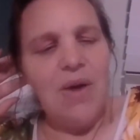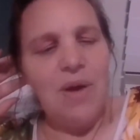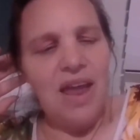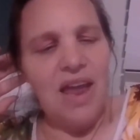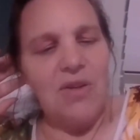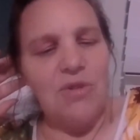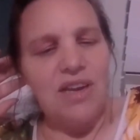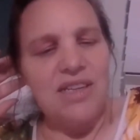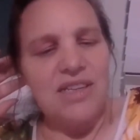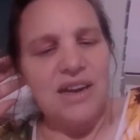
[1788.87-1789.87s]
"Now,
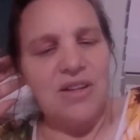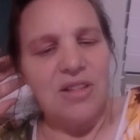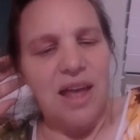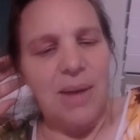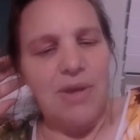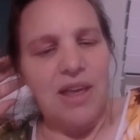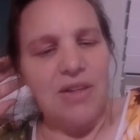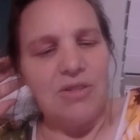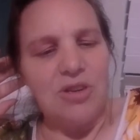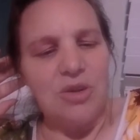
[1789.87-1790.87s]
Henry," said Uncle
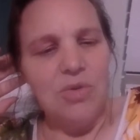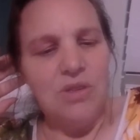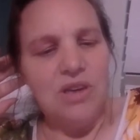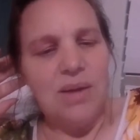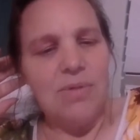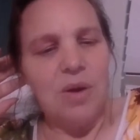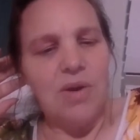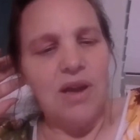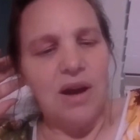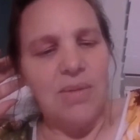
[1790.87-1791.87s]
Abigail, "do stop
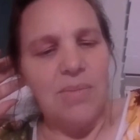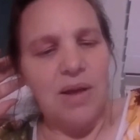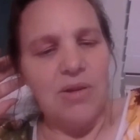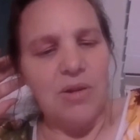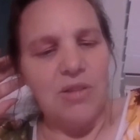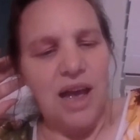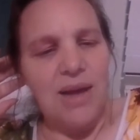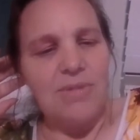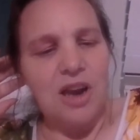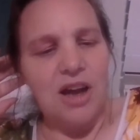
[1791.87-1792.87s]
going on about old
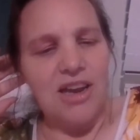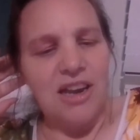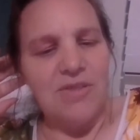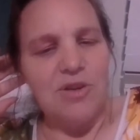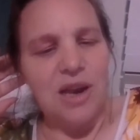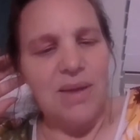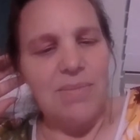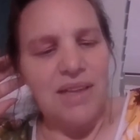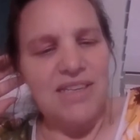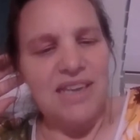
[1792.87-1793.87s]
times long enough to let
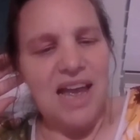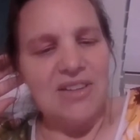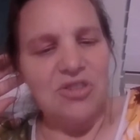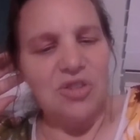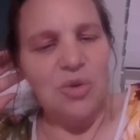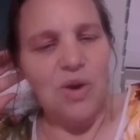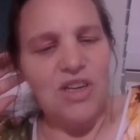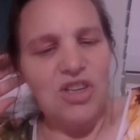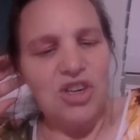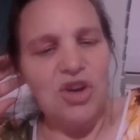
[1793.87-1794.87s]
Betsy answer the
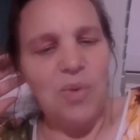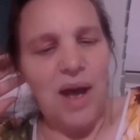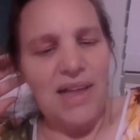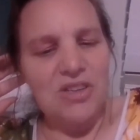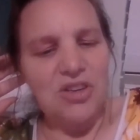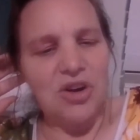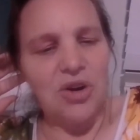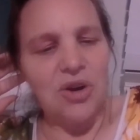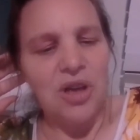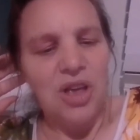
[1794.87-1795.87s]
question you asked her.